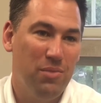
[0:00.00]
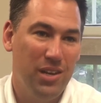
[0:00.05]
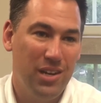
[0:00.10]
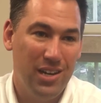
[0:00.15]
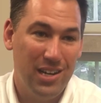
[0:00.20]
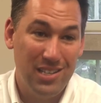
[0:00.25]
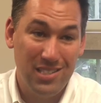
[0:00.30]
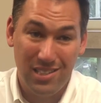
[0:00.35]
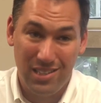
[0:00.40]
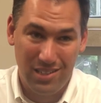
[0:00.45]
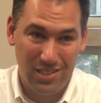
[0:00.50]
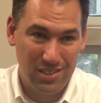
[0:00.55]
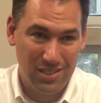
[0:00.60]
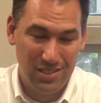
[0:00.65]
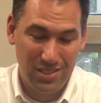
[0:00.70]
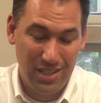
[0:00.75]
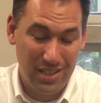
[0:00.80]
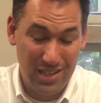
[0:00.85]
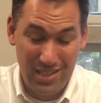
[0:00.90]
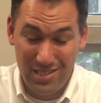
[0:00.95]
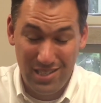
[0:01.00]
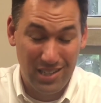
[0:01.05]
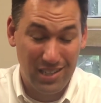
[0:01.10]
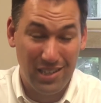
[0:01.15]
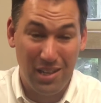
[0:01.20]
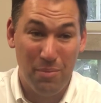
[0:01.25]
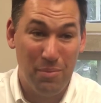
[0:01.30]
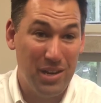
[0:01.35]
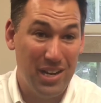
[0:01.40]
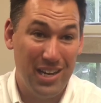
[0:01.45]
That it isn't it isn't
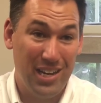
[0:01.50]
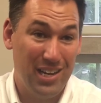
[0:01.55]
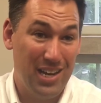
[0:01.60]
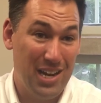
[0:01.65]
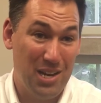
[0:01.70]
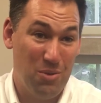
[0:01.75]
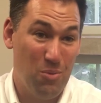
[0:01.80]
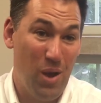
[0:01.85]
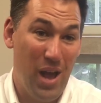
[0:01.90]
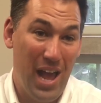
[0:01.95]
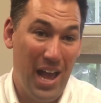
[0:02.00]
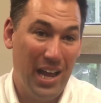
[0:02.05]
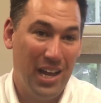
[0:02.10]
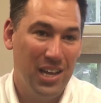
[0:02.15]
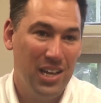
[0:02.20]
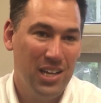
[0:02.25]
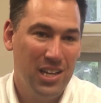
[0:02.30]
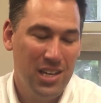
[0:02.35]
limiting in any way.